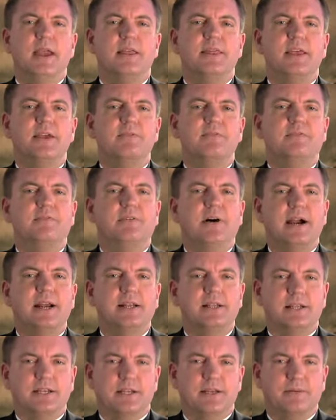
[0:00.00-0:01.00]
And then
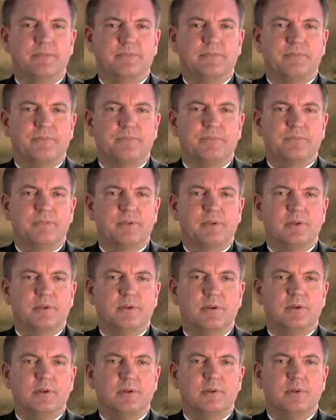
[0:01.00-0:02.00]
finally,
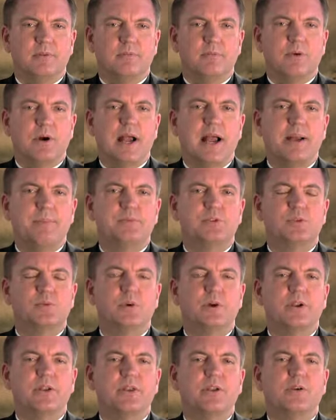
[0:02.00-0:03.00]
perhaps
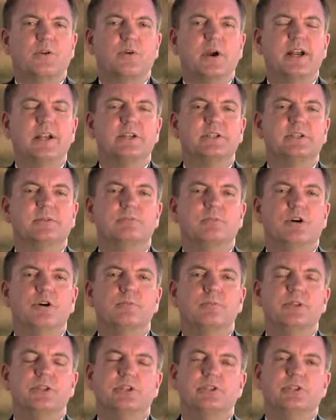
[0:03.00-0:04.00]
one of the greatest
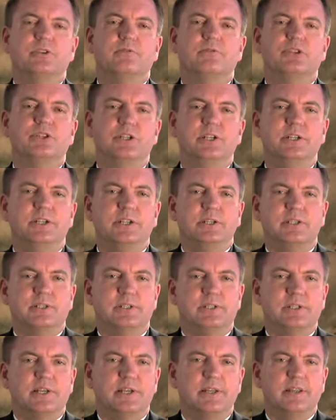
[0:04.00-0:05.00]
moments of
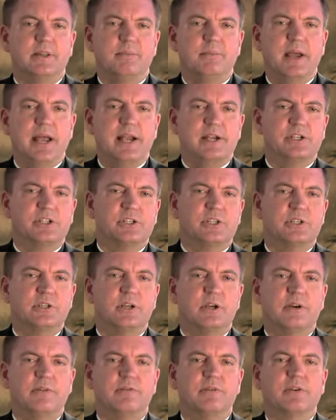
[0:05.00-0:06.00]
genius in the Passion
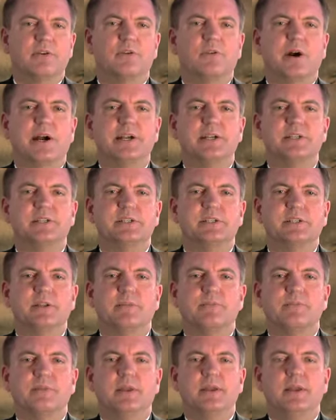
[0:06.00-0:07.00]
of the Christ
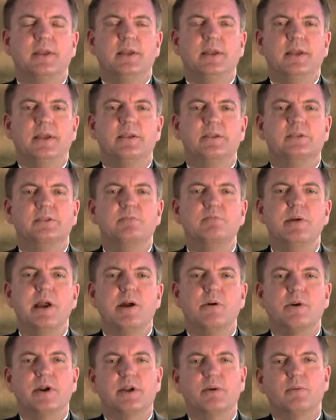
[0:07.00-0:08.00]
is
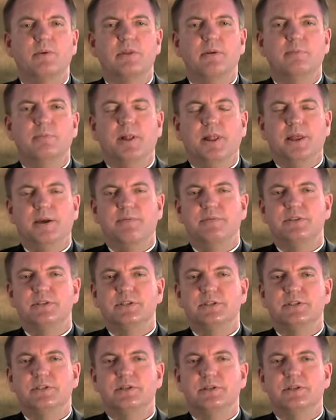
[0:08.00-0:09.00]
Mary with the beloved
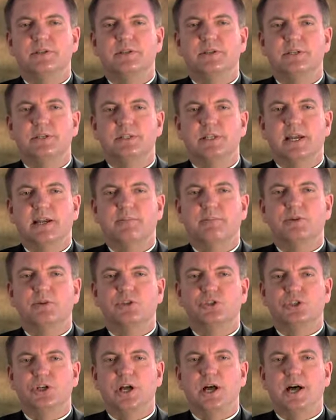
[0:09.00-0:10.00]
disciple
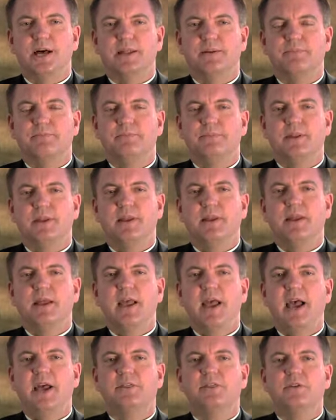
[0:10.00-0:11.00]
John
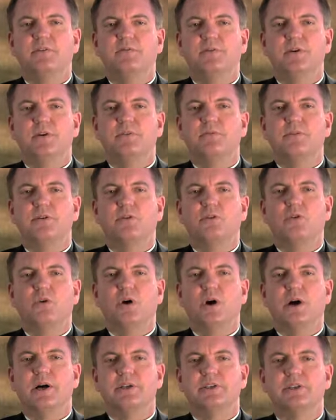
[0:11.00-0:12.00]
at the foot of the
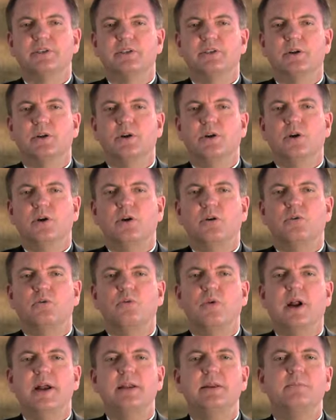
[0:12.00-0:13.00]
cross
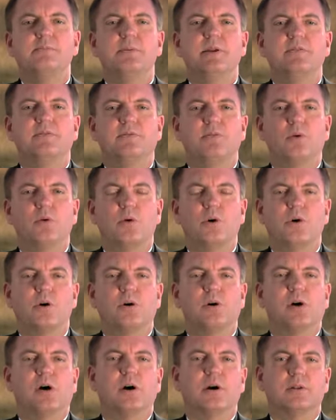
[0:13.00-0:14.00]
right
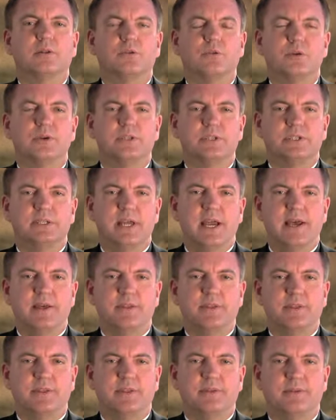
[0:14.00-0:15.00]
before our Lord's
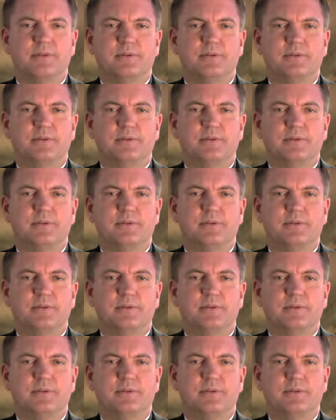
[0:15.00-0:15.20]
death.